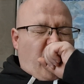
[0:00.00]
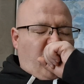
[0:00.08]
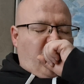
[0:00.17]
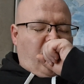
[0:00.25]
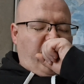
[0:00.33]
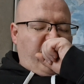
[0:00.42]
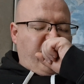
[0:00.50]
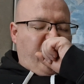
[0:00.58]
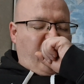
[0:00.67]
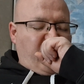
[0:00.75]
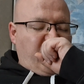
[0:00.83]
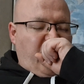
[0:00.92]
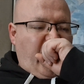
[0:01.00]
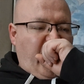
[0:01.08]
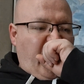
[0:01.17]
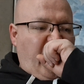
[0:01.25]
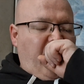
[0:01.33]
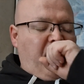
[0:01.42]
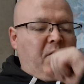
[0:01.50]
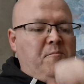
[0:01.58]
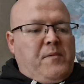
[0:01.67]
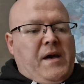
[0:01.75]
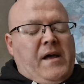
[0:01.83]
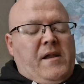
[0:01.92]
Fuck.
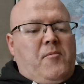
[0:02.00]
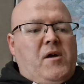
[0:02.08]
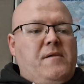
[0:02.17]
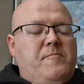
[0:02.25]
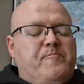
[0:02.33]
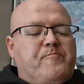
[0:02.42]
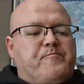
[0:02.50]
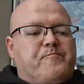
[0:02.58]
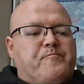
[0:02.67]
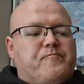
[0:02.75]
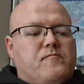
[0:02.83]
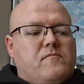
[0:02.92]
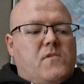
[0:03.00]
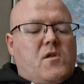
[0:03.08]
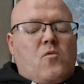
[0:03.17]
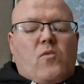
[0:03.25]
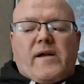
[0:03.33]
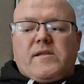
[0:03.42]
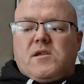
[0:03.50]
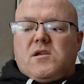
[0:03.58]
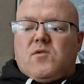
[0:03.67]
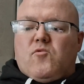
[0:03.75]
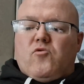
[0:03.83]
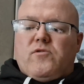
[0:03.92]
But anyway, wanted to
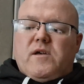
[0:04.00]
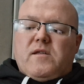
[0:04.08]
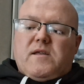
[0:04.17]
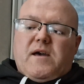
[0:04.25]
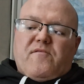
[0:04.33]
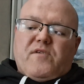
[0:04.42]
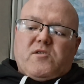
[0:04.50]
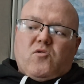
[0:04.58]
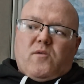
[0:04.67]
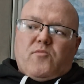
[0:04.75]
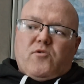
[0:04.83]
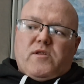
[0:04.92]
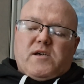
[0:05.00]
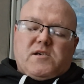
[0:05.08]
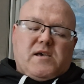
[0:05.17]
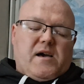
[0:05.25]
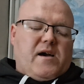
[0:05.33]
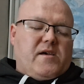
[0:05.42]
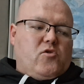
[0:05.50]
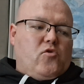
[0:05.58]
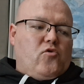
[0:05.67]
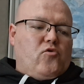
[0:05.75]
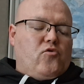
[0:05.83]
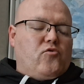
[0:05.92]
come on and do a video about this guy
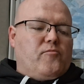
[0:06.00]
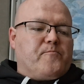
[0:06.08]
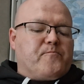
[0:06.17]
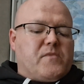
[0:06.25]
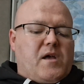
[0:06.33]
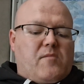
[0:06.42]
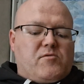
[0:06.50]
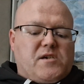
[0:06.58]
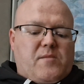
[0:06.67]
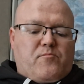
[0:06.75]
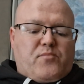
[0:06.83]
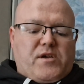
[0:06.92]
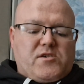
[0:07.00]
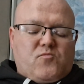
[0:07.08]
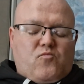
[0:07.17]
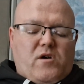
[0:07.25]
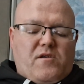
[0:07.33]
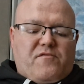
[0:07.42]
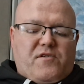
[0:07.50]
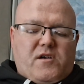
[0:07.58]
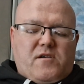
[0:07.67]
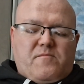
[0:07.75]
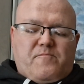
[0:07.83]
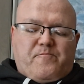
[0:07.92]
who I was in prison with,
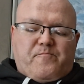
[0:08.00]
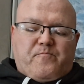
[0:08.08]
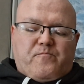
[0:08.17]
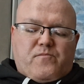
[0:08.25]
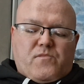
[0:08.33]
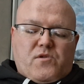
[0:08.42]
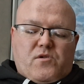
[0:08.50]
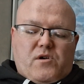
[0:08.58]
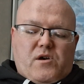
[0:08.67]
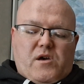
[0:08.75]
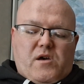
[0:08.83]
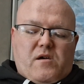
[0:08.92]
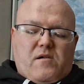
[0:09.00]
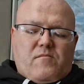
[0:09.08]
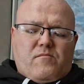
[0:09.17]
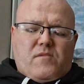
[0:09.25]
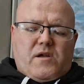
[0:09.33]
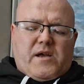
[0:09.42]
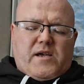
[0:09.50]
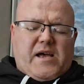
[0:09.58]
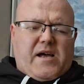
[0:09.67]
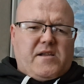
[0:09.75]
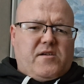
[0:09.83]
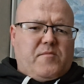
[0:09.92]
right? And I
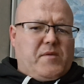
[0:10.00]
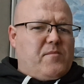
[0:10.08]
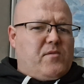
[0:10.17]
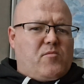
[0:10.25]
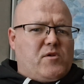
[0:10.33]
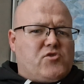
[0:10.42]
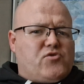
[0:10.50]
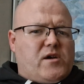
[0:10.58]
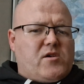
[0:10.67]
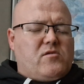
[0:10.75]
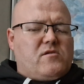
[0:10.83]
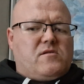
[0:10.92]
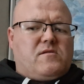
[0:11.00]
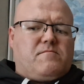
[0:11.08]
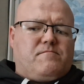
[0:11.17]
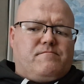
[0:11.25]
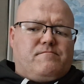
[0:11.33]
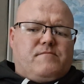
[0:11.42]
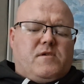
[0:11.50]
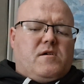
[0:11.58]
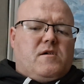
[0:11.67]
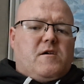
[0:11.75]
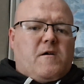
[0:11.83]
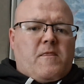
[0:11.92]
can't remember what triggered
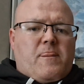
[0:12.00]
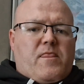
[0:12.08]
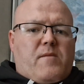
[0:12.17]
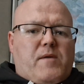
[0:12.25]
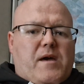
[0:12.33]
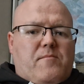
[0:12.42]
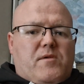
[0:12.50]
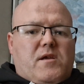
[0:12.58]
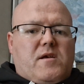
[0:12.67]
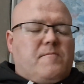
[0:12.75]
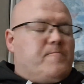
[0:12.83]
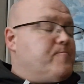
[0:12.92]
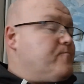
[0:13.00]
the memory